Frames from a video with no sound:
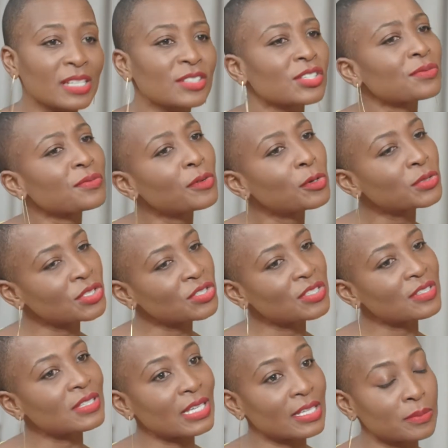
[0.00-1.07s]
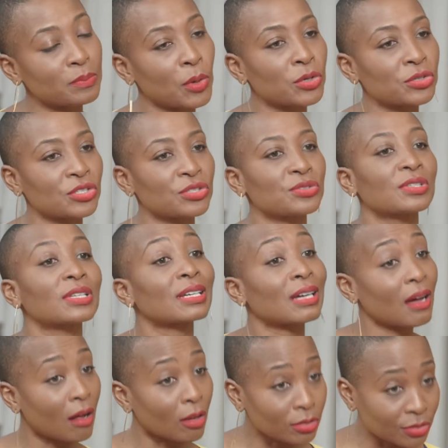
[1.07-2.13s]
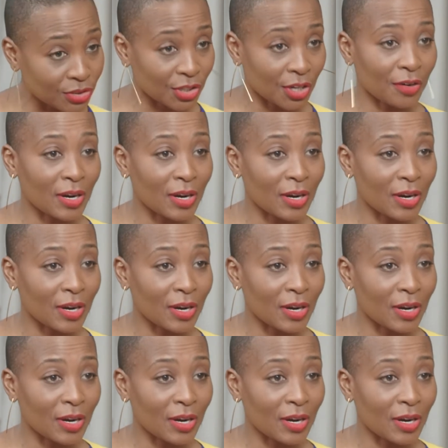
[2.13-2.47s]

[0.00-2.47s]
And just the exposure to culture.